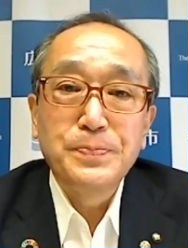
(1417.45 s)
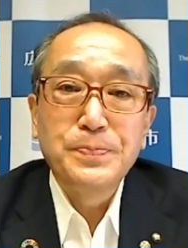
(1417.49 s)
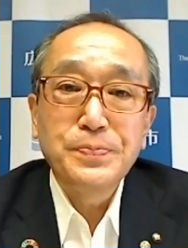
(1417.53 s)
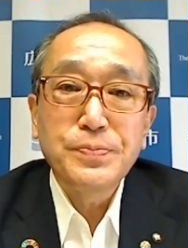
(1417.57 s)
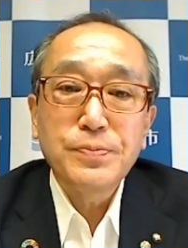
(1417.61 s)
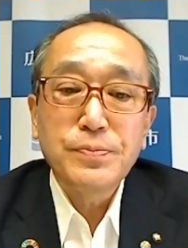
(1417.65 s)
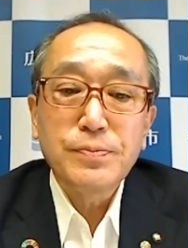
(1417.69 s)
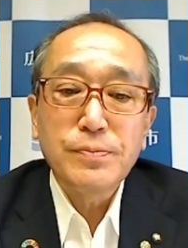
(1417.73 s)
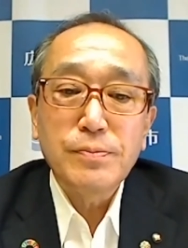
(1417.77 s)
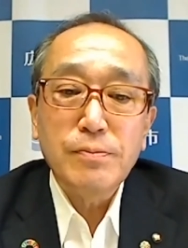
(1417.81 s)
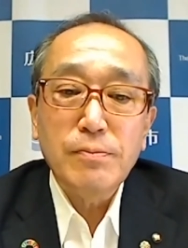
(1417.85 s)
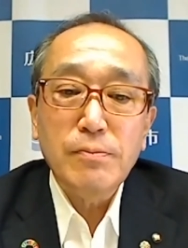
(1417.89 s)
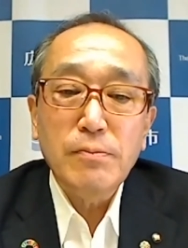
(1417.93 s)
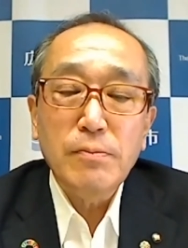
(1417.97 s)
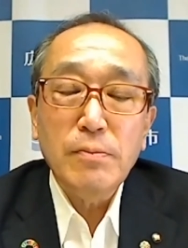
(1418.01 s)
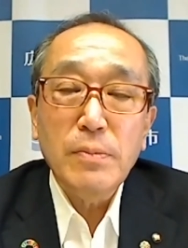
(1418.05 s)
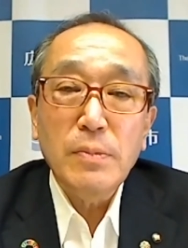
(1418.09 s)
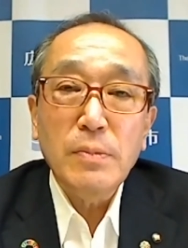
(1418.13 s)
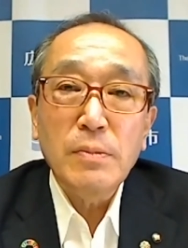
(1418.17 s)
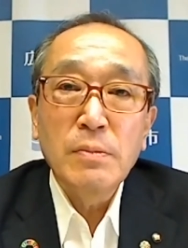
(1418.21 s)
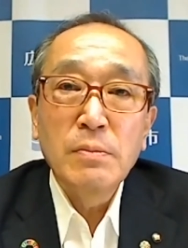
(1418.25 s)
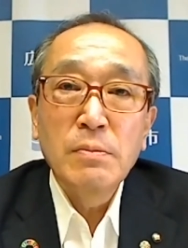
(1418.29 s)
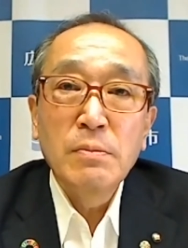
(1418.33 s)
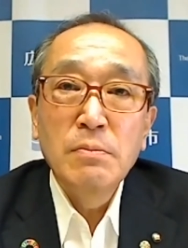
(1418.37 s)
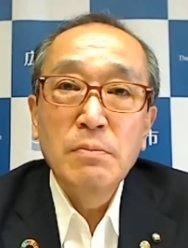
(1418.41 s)
what they
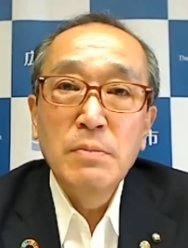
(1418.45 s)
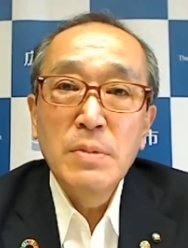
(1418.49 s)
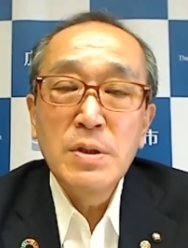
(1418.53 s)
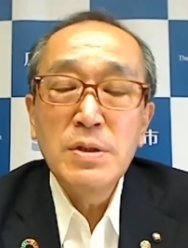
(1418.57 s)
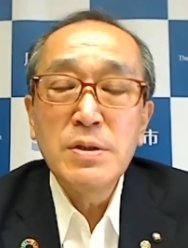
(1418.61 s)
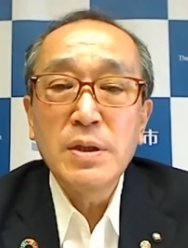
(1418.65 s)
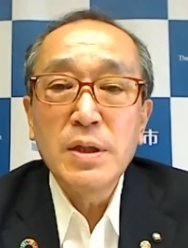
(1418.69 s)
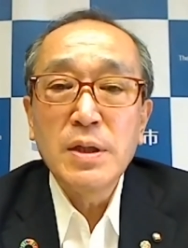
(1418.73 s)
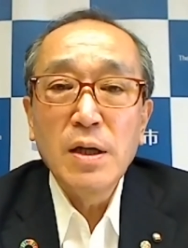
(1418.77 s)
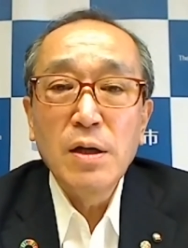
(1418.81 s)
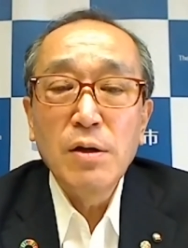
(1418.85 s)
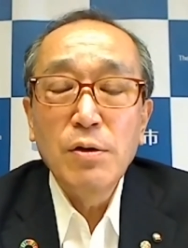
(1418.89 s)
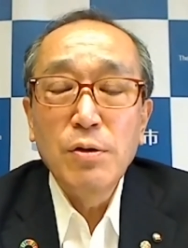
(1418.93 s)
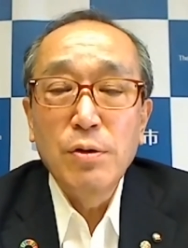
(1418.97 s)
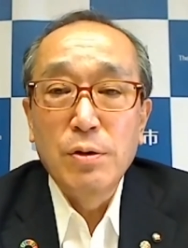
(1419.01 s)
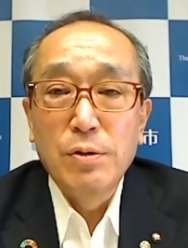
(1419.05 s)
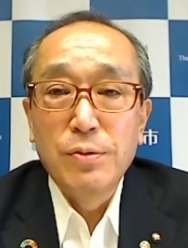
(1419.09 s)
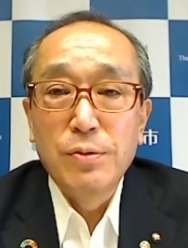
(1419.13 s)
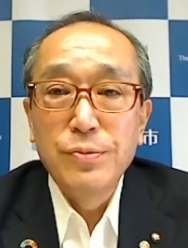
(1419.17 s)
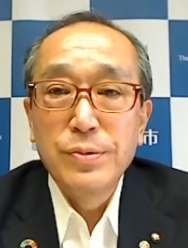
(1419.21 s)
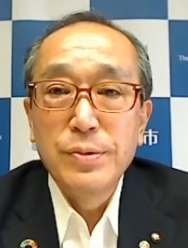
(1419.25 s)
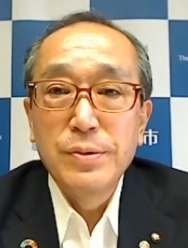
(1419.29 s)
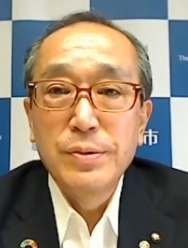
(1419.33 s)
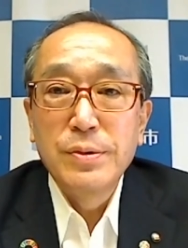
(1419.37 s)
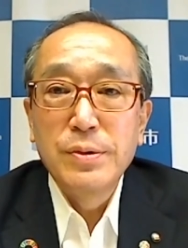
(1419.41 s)
learned, what they
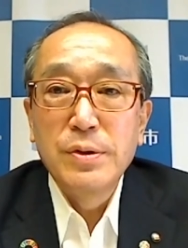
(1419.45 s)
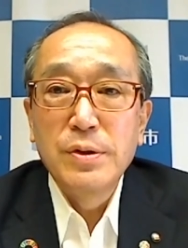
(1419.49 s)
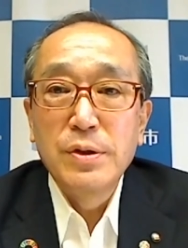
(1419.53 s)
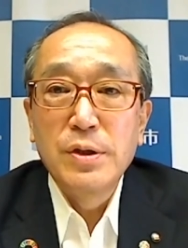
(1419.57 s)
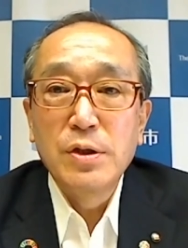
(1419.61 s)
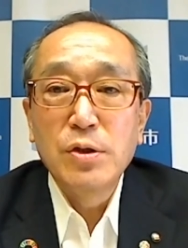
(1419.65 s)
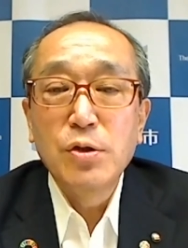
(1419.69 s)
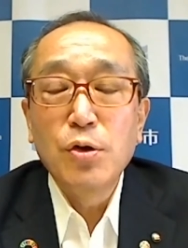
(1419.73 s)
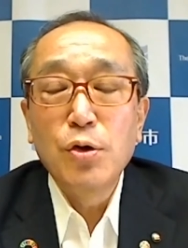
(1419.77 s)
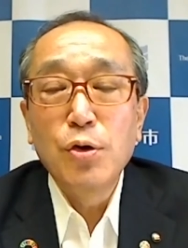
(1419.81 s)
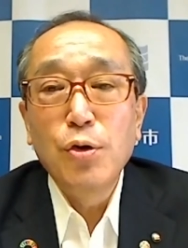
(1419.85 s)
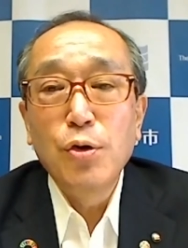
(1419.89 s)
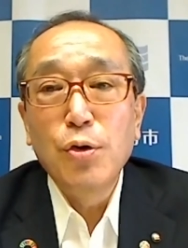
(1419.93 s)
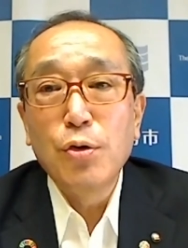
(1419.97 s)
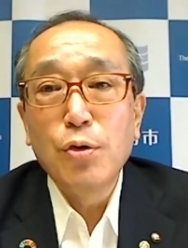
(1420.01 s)
found out,